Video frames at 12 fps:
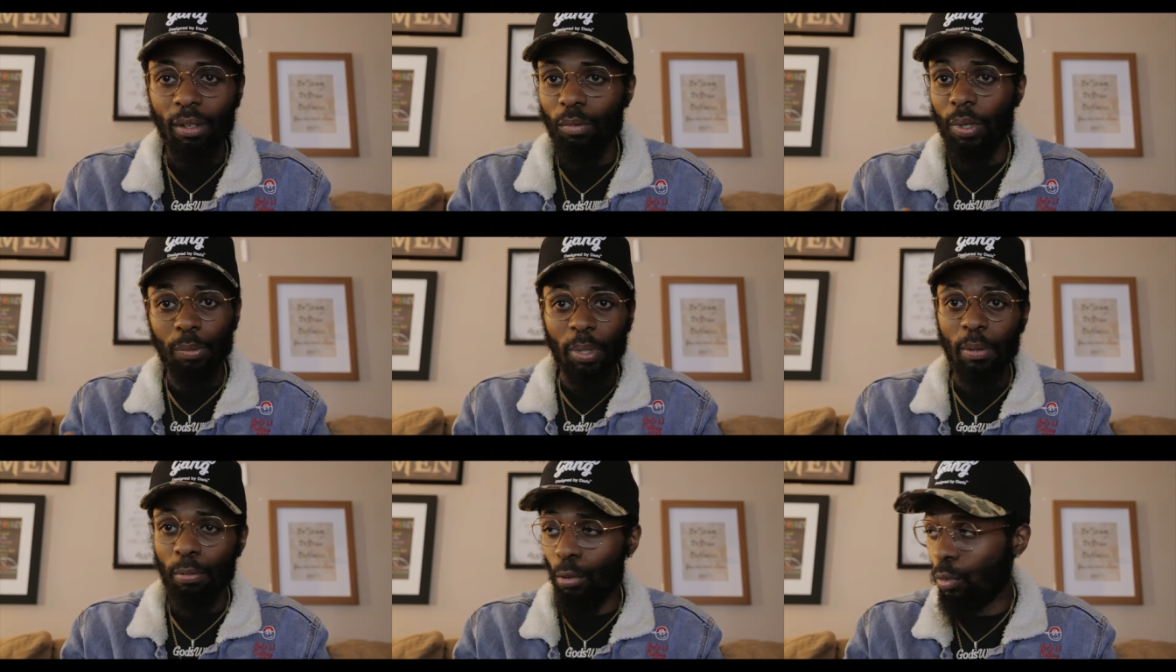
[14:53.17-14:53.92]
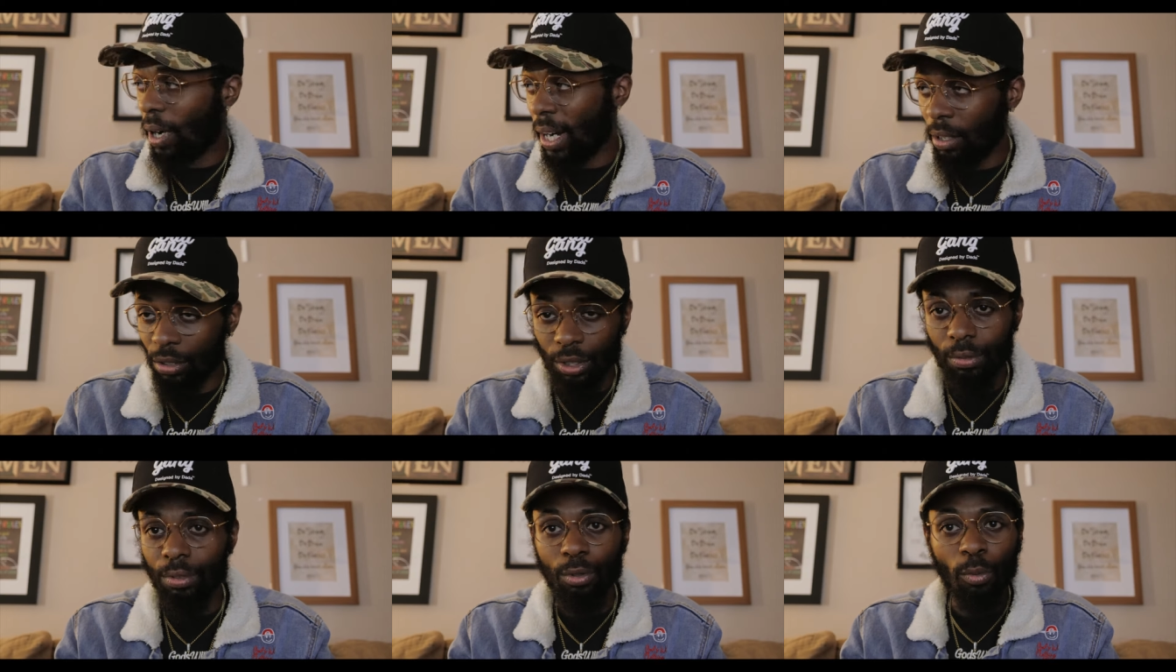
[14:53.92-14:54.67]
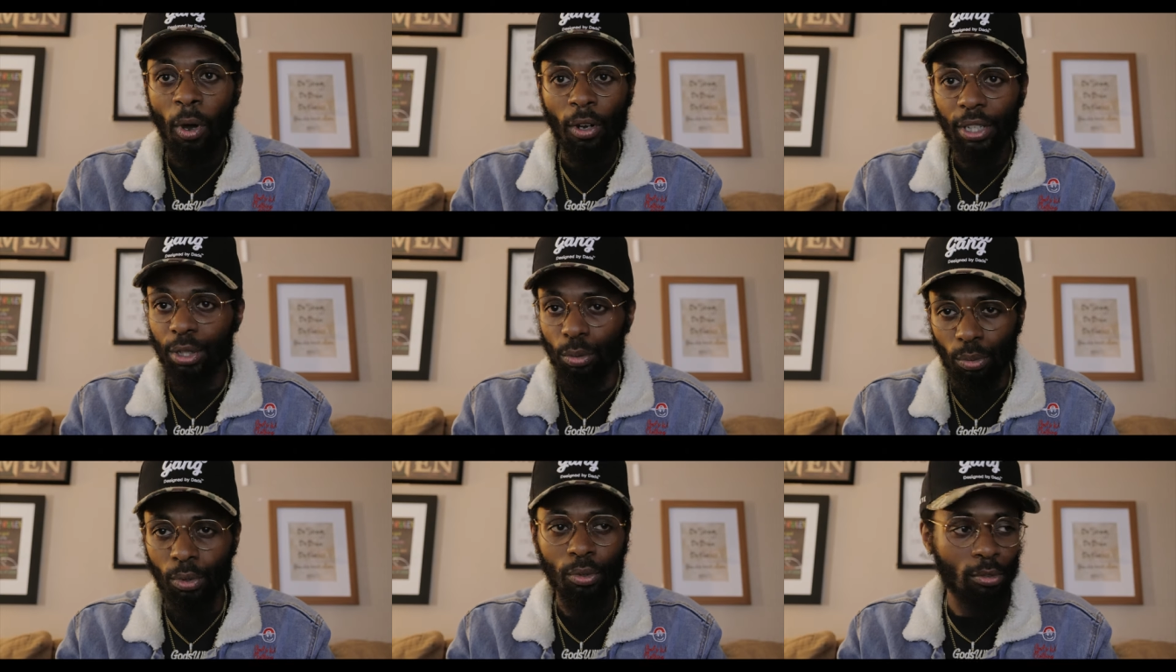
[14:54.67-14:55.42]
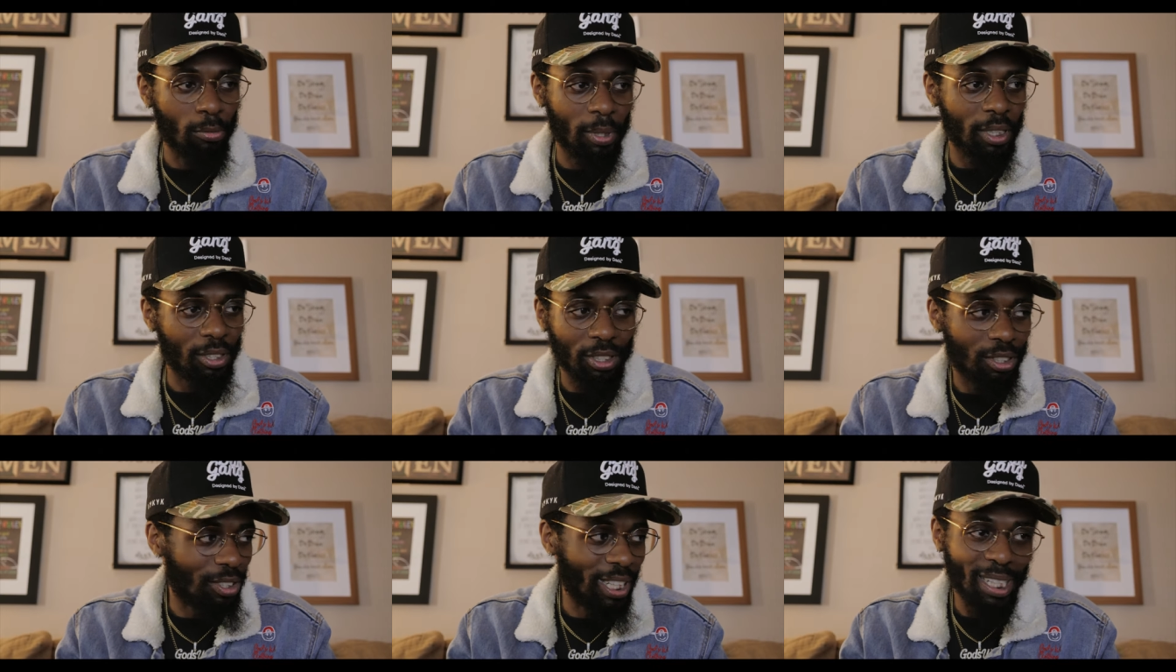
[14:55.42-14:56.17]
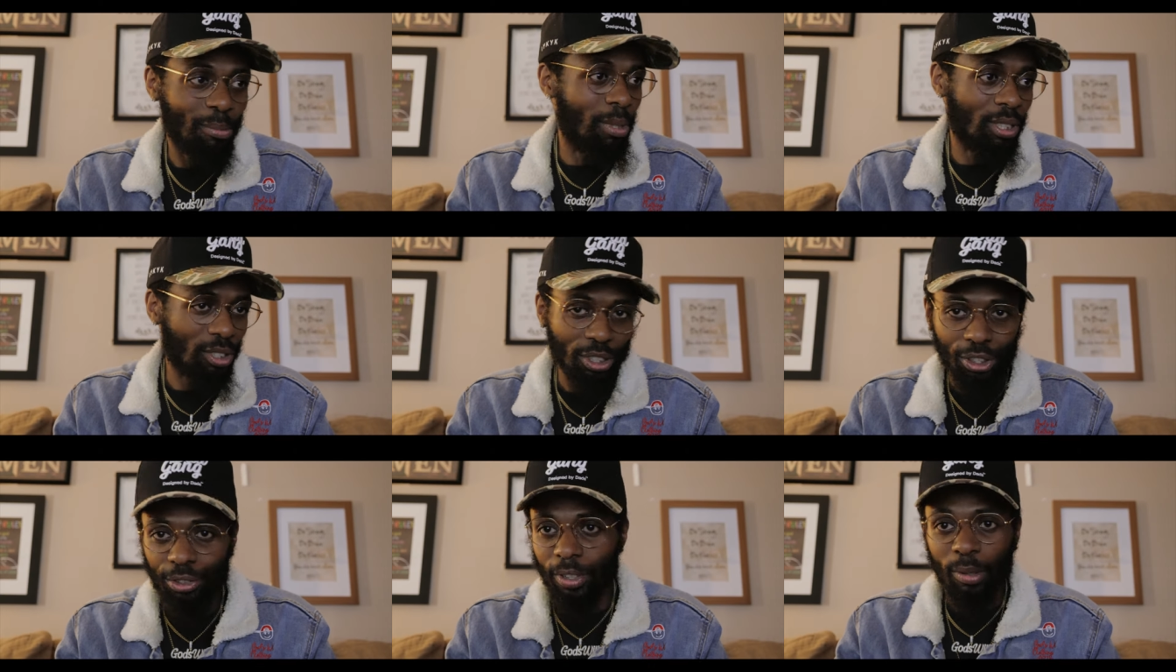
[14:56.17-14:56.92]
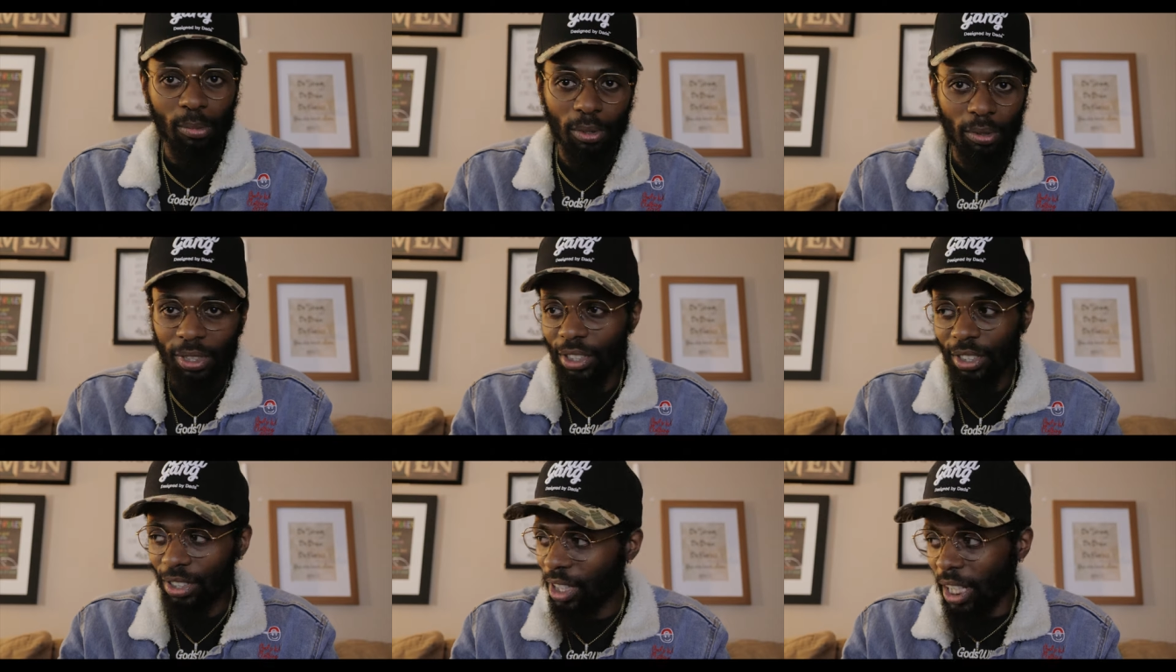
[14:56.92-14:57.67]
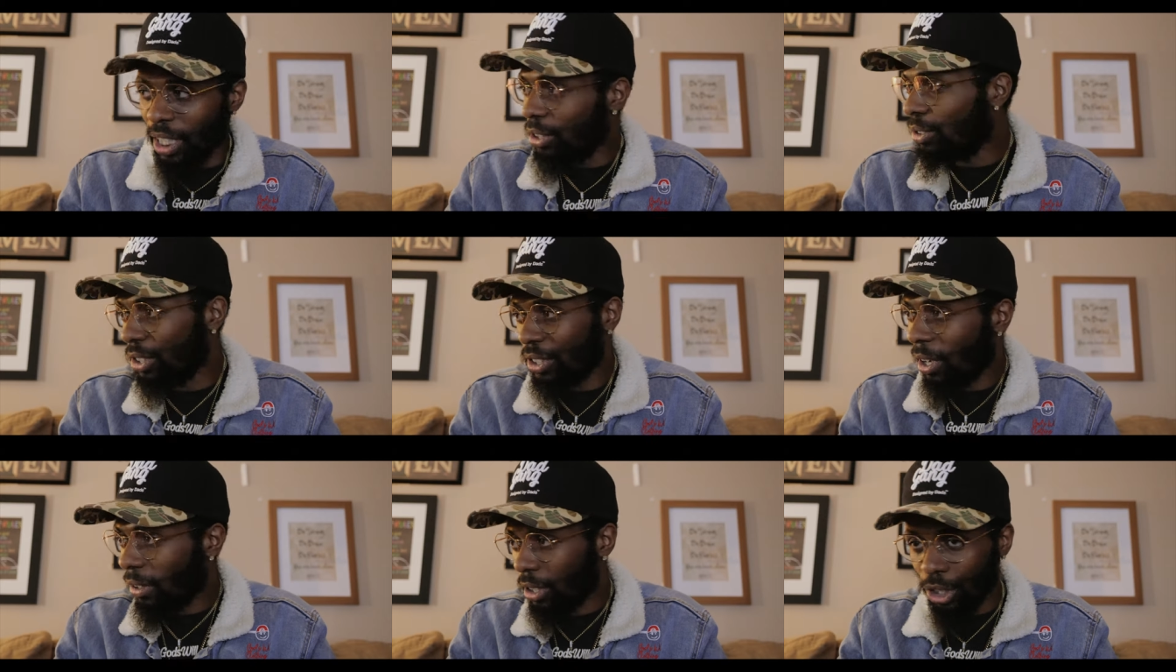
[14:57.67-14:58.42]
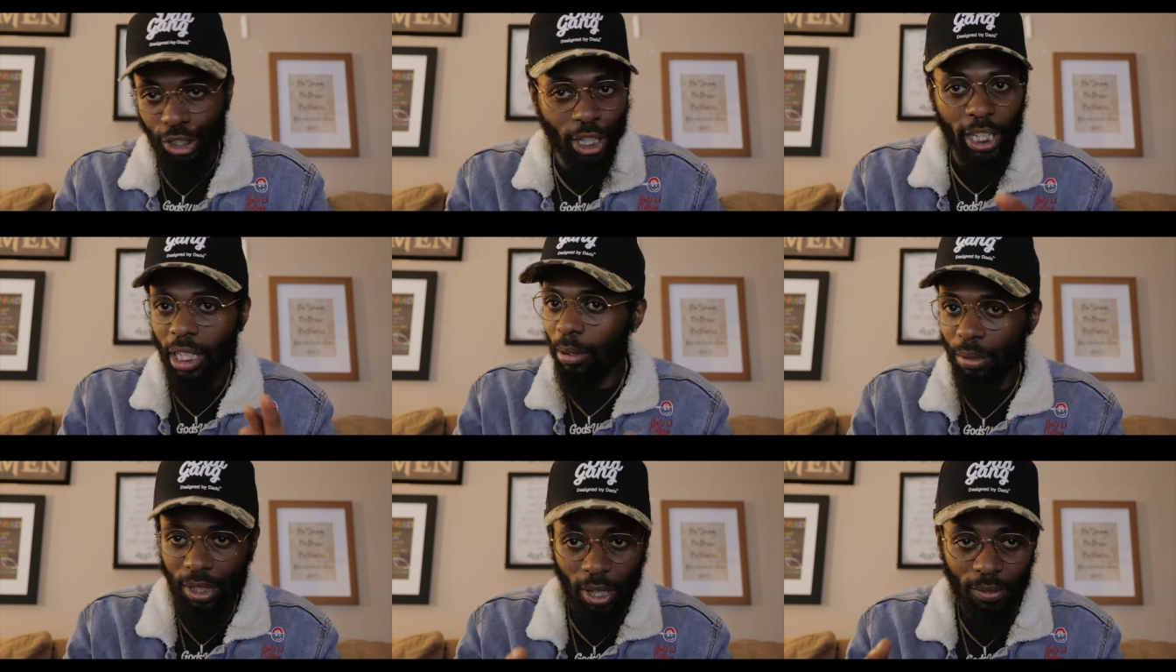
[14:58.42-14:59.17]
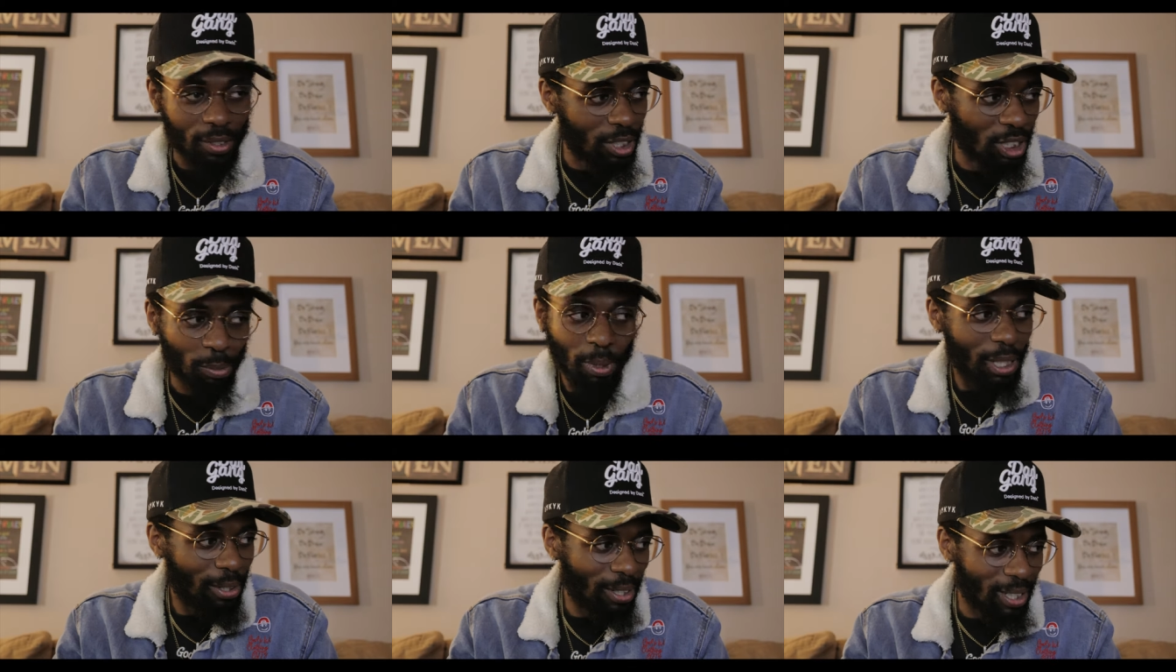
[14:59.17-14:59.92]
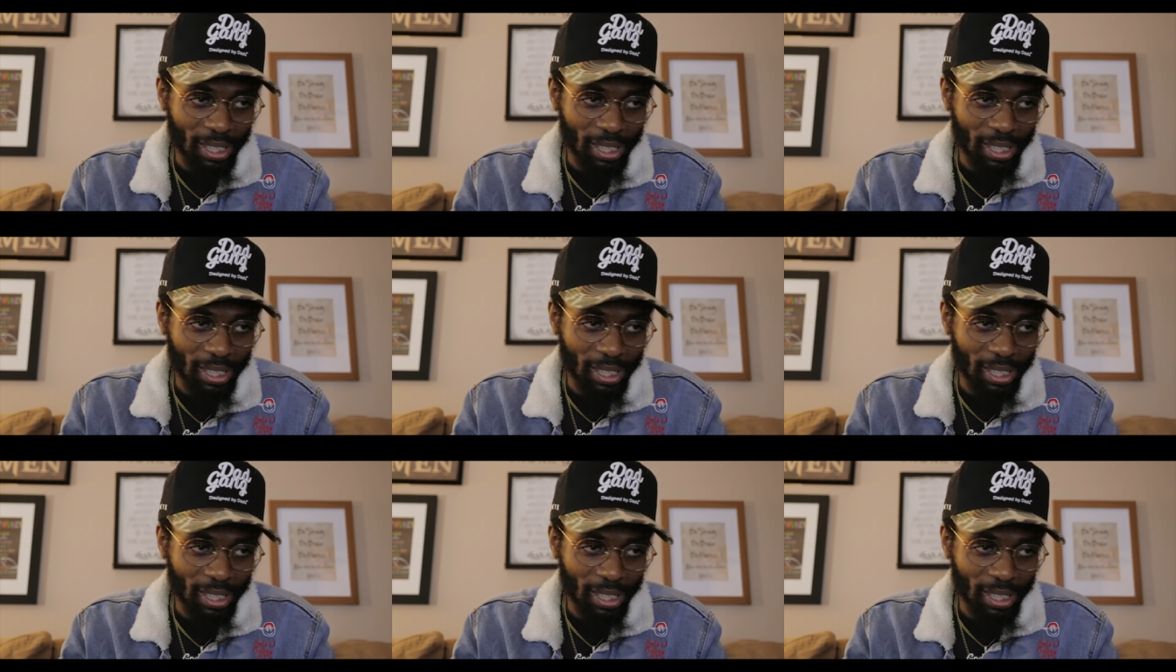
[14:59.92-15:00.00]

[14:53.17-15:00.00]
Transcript: with people around you. You walk in a room and just demons just tremble, and you just start to shake up stuff in the spirit,